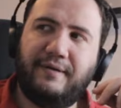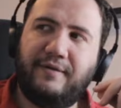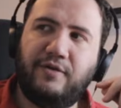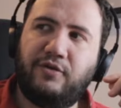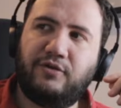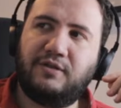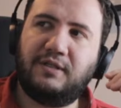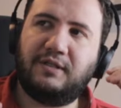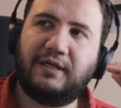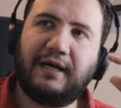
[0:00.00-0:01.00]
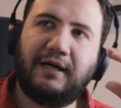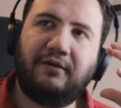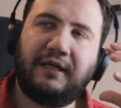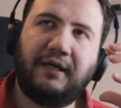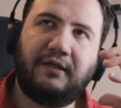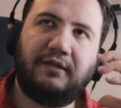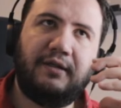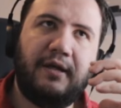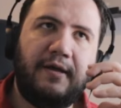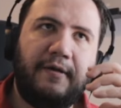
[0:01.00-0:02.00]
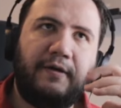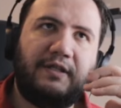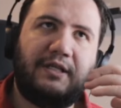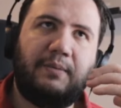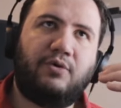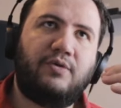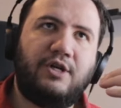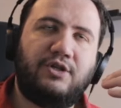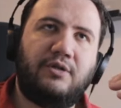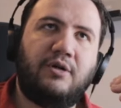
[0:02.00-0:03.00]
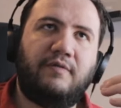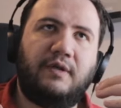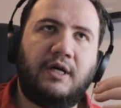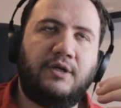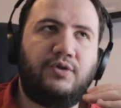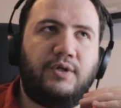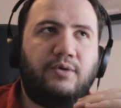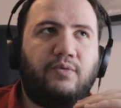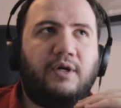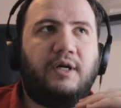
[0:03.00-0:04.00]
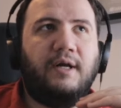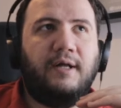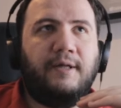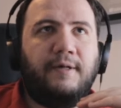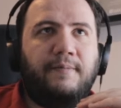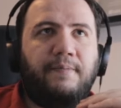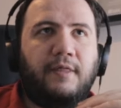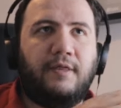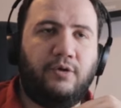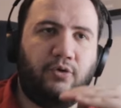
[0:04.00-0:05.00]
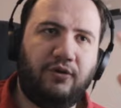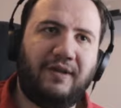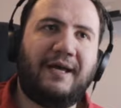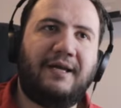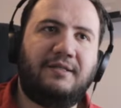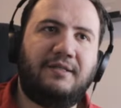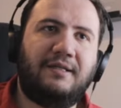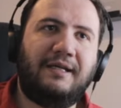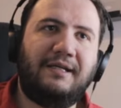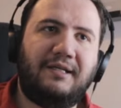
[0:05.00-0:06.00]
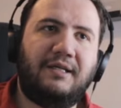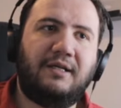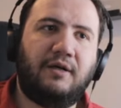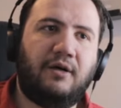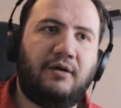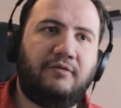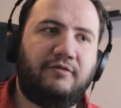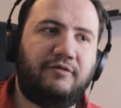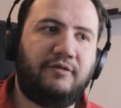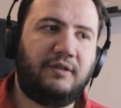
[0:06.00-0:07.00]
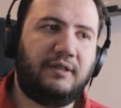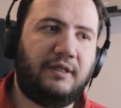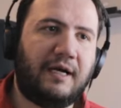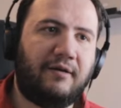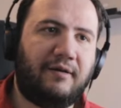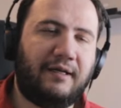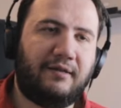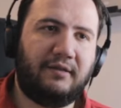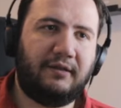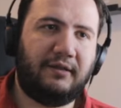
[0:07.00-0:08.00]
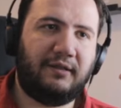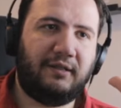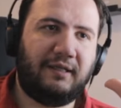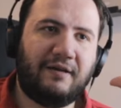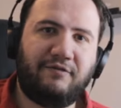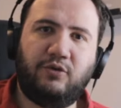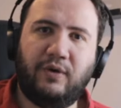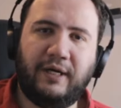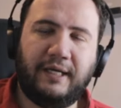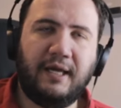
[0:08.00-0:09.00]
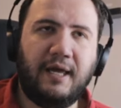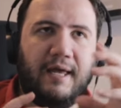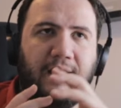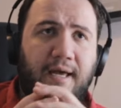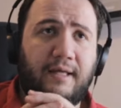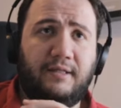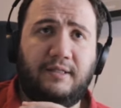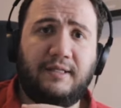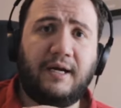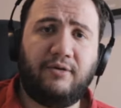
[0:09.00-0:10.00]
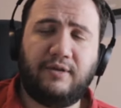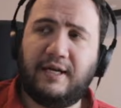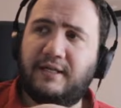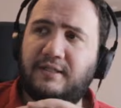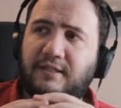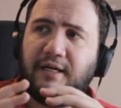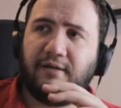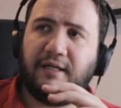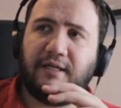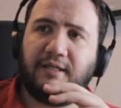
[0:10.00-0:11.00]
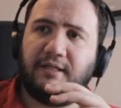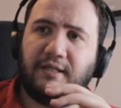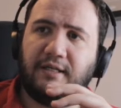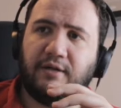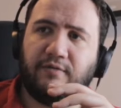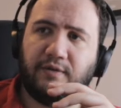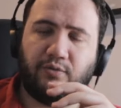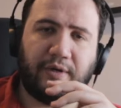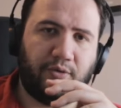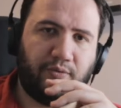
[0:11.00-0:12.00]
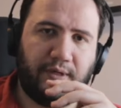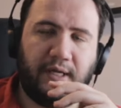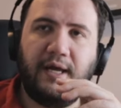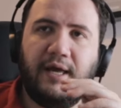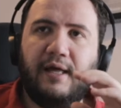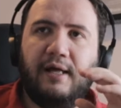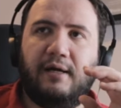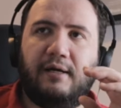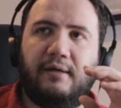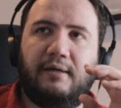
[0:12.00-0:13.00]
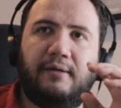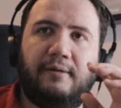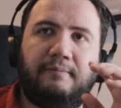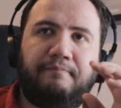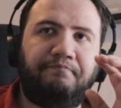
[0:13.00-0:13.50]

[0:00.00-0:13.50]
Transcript: there's this kind of like separation of the country where the north has an idea of kind of like the the left wing and the south has kind of like an idea of the right wing um